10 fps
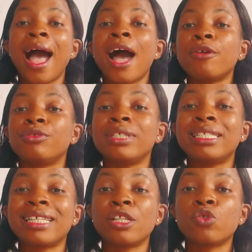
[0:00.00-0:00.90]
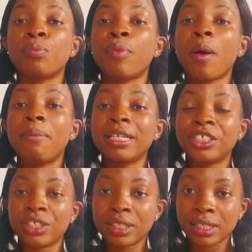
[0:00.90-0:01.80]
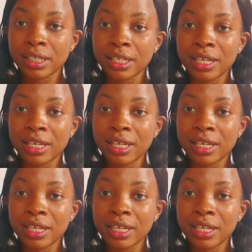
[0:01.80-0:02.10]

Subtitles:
How do you intend to publish it?